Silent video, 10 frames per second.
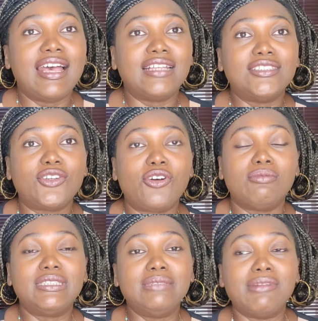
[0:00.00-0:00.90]
had to
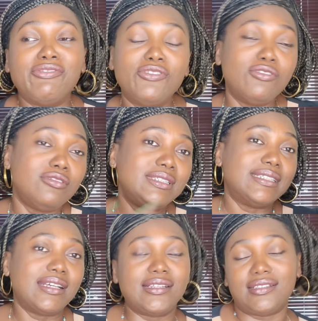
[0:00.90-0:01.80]
come see my
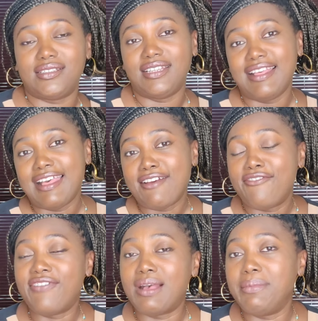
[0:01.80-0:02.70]
folks and
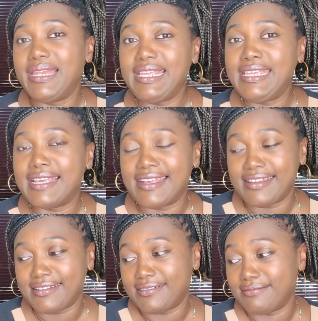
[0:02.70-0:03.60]
family
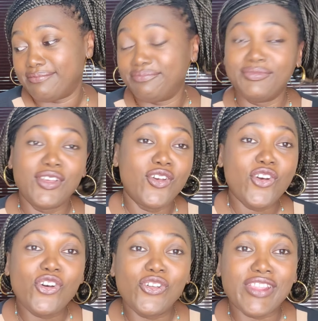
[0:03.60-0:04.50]
and
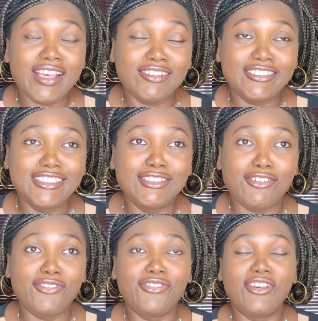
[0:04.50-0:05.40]
all that good
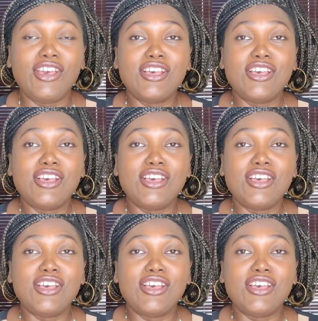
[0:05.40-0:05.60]
stuff.